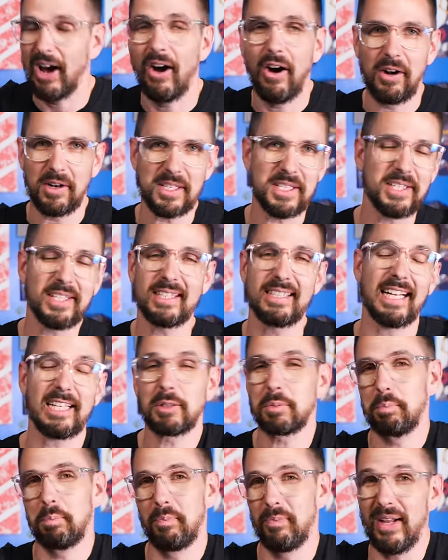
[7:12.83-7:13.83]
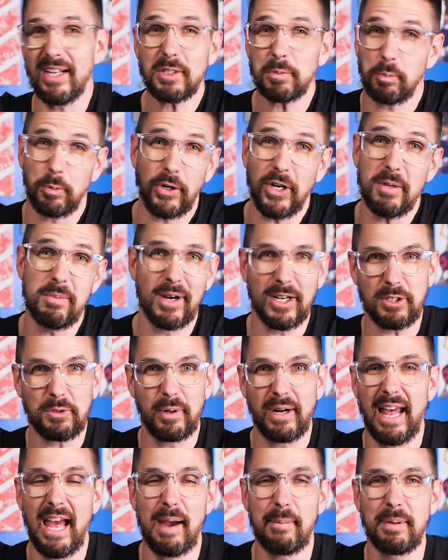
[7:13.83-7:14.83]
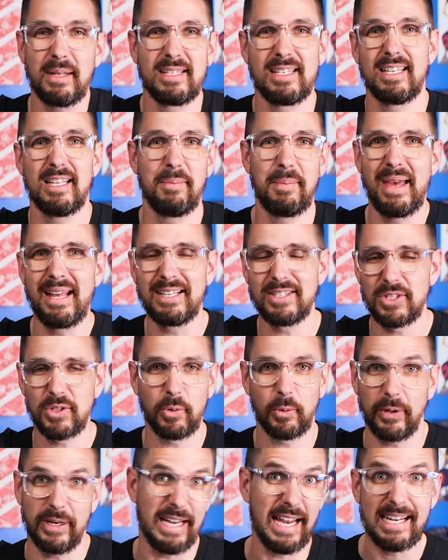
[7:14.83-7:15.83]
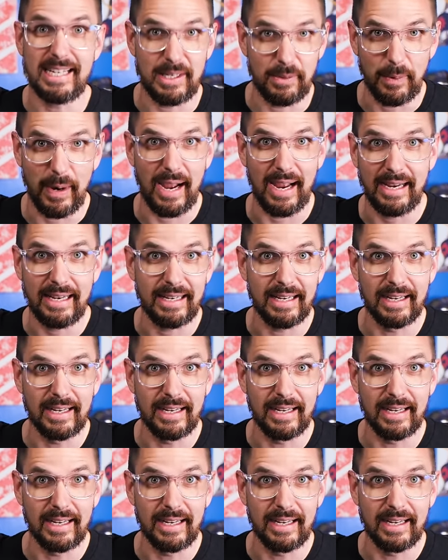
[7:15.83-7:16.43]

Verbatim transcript: honestly, that's pretty much what happens in the main story anyway.